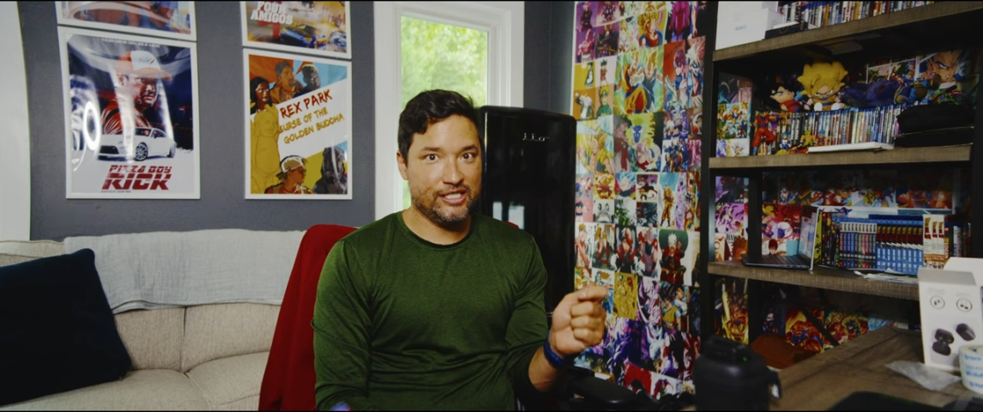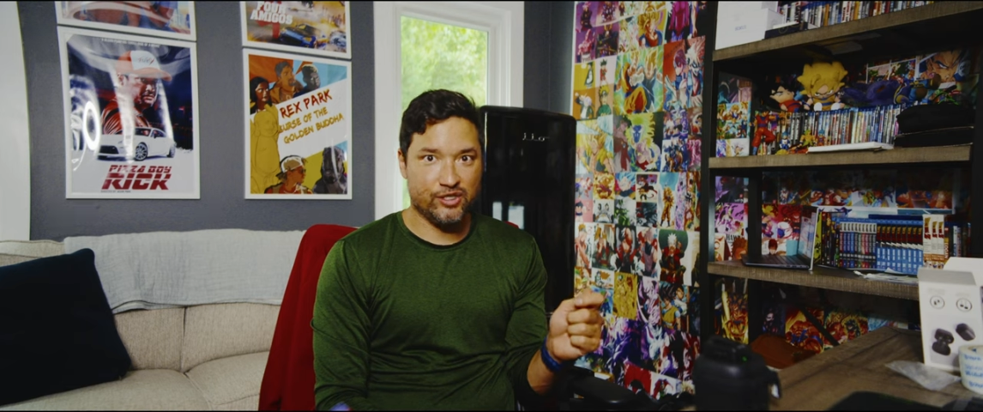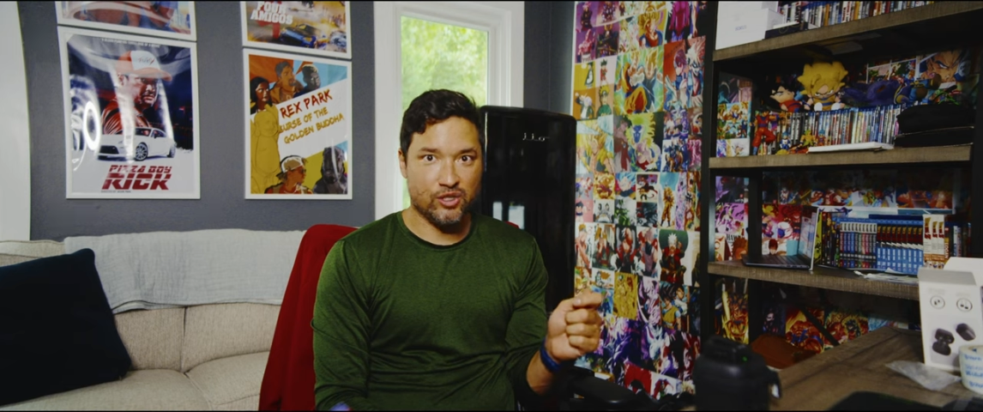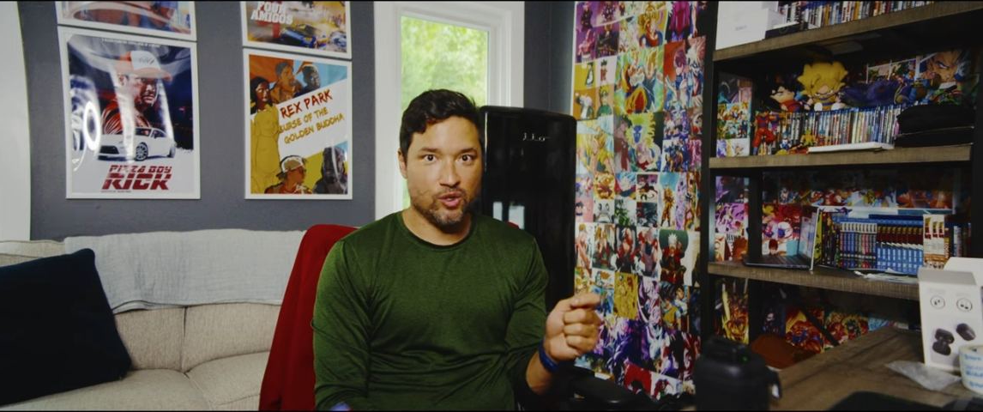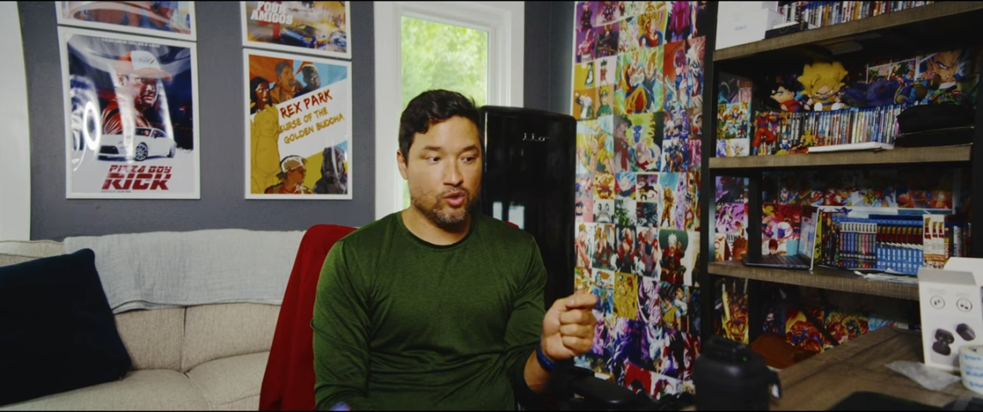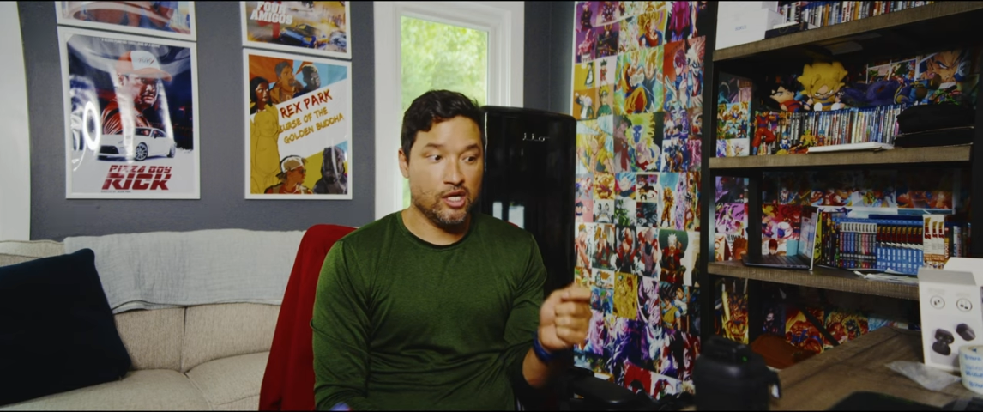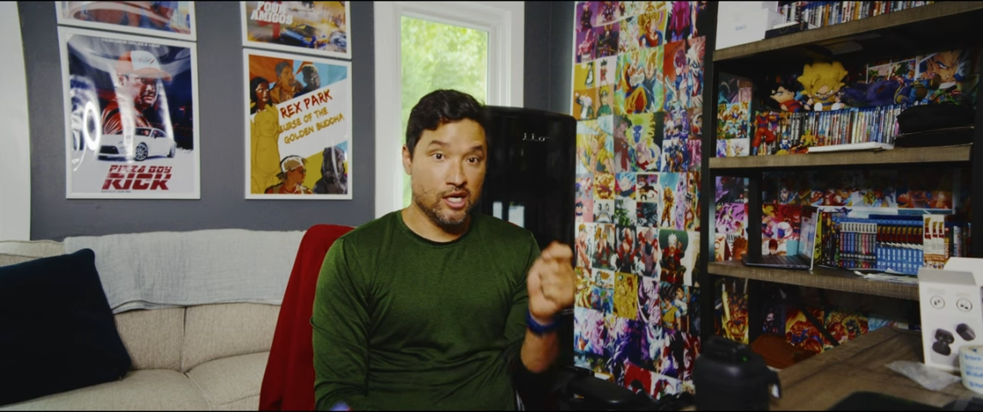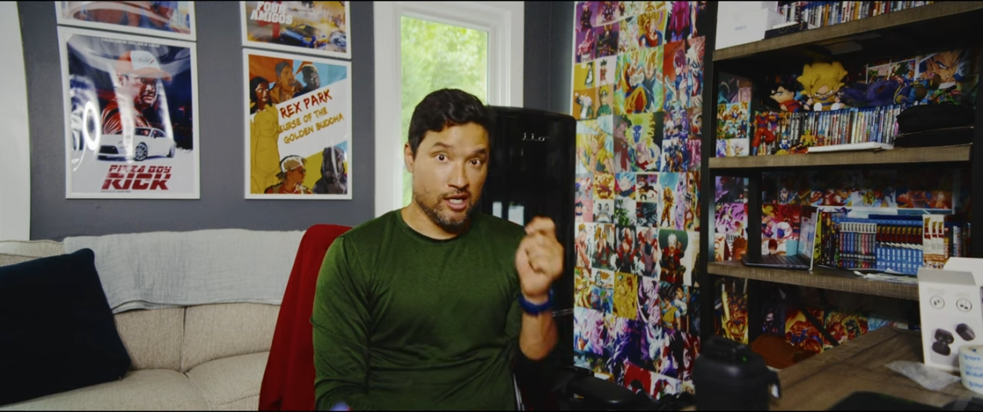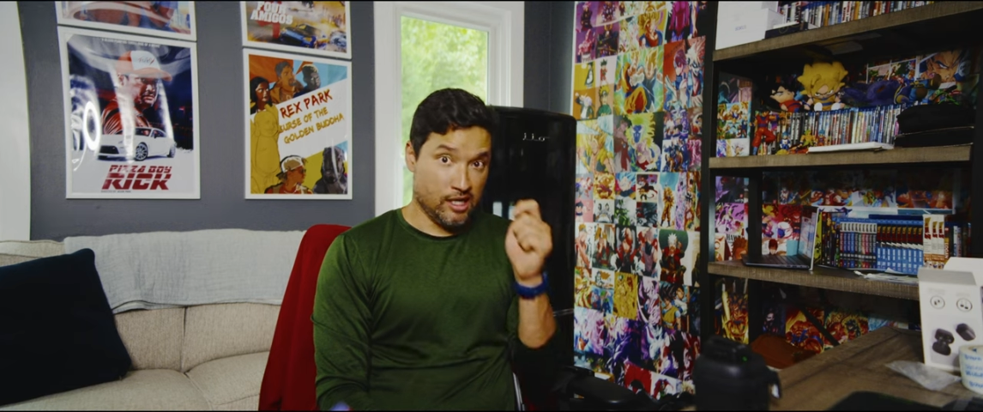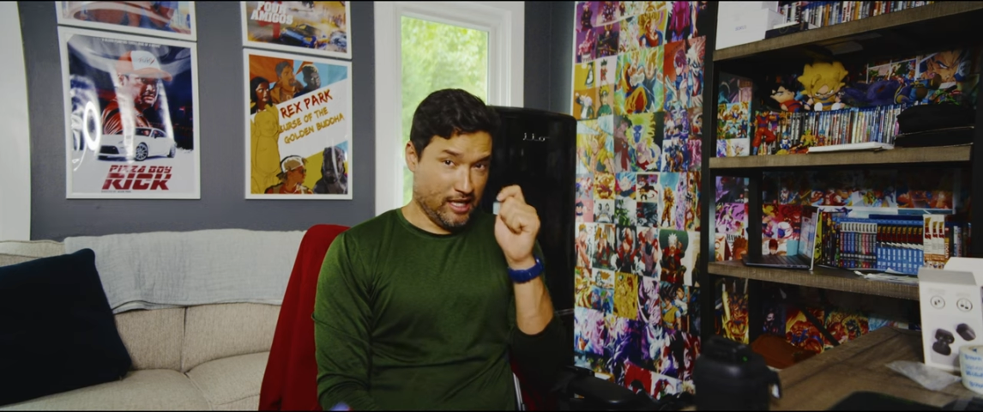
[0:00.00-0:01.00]
years old,
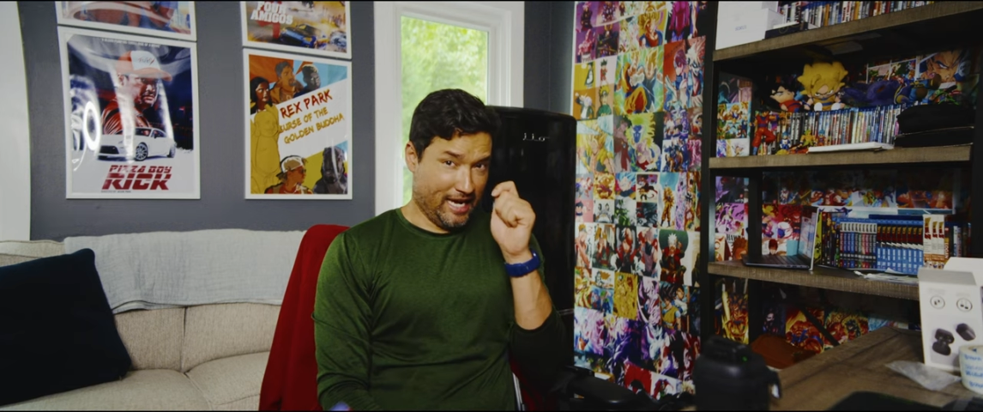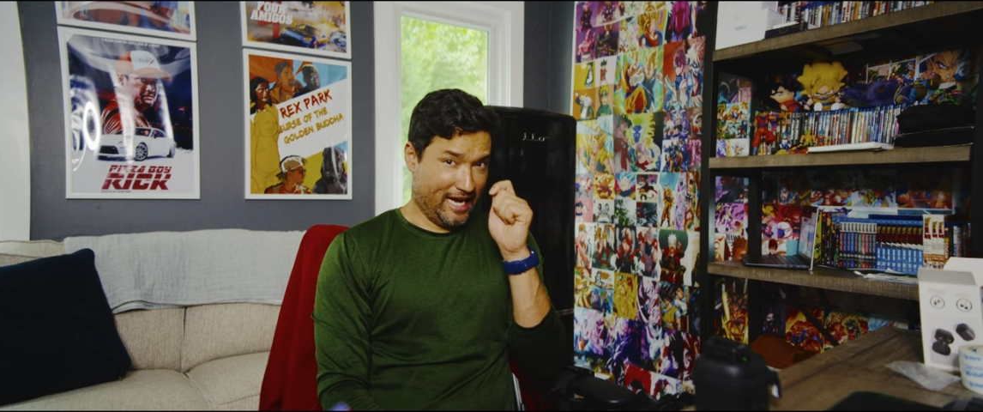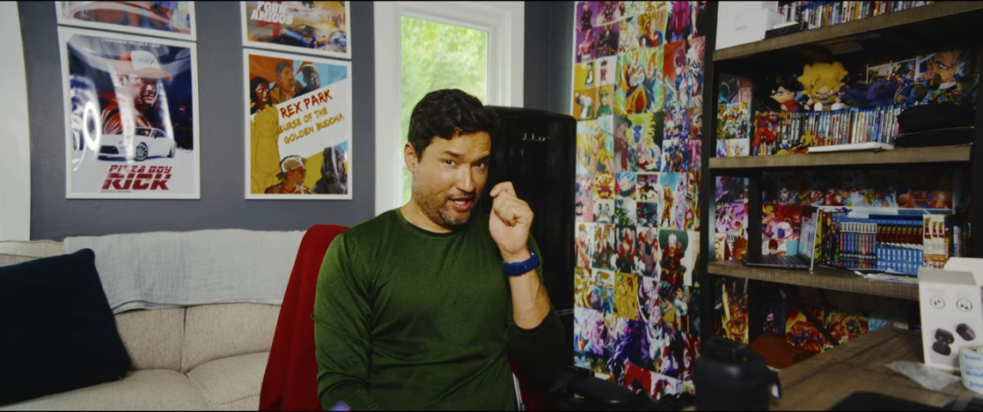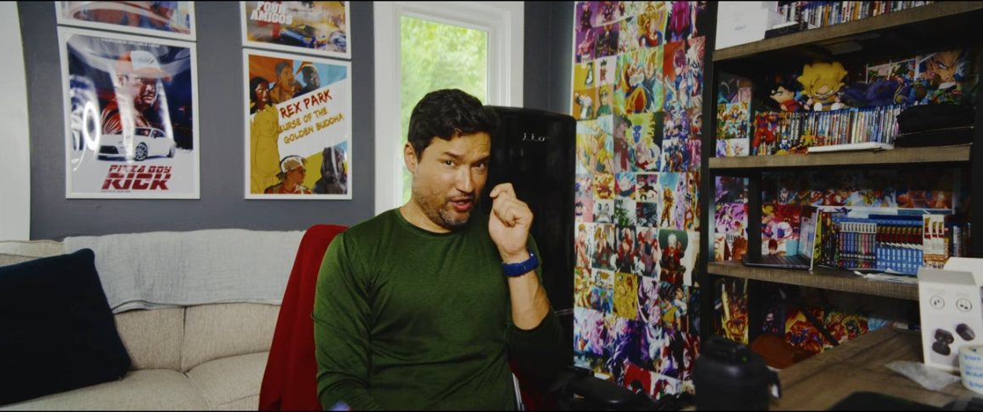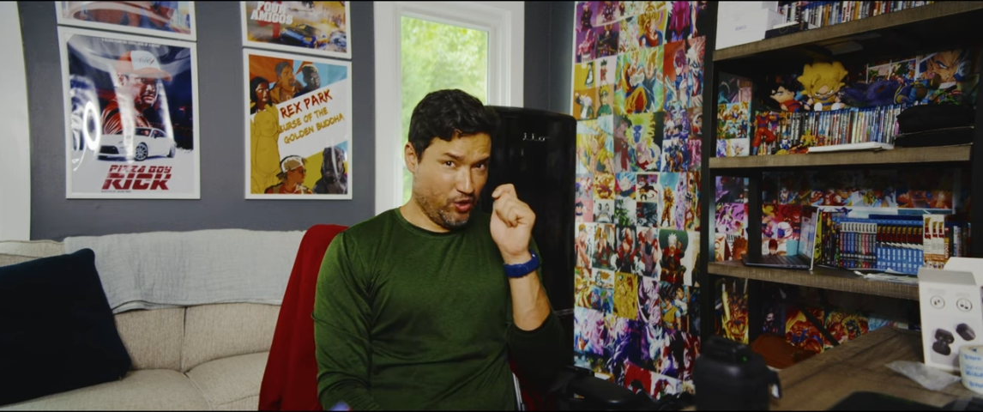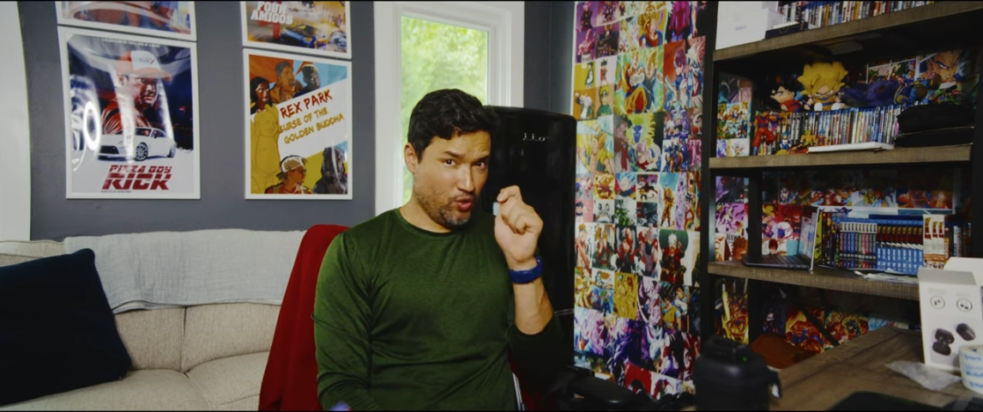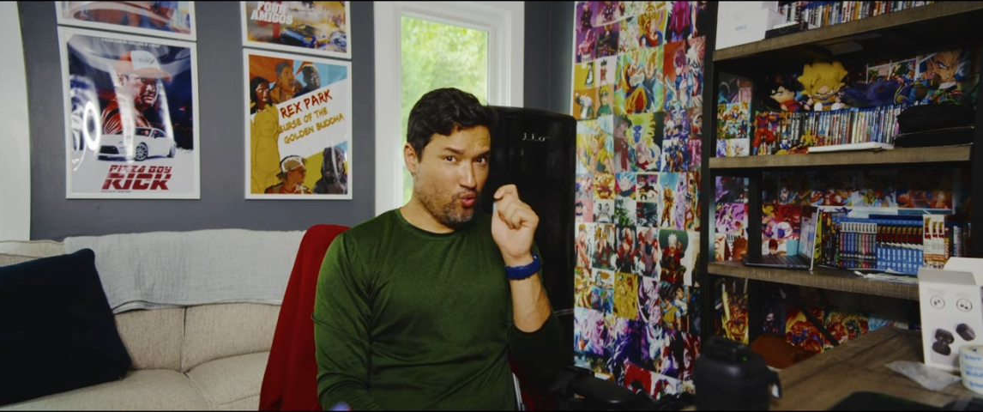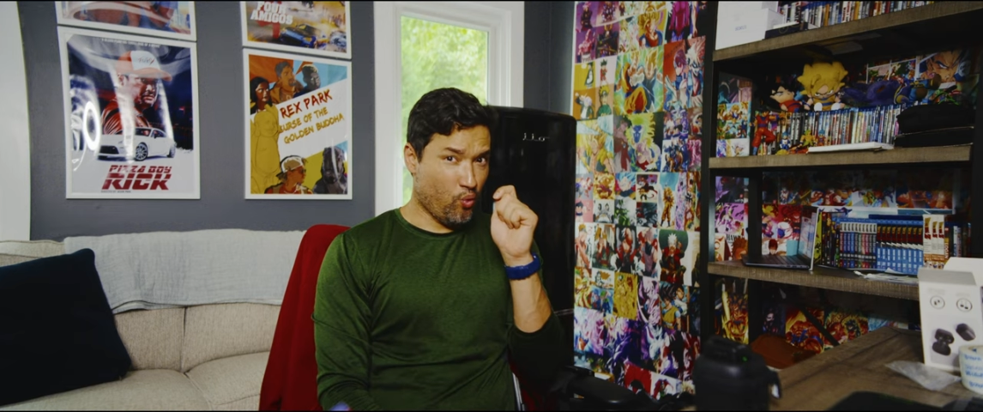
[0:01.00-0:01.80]
and you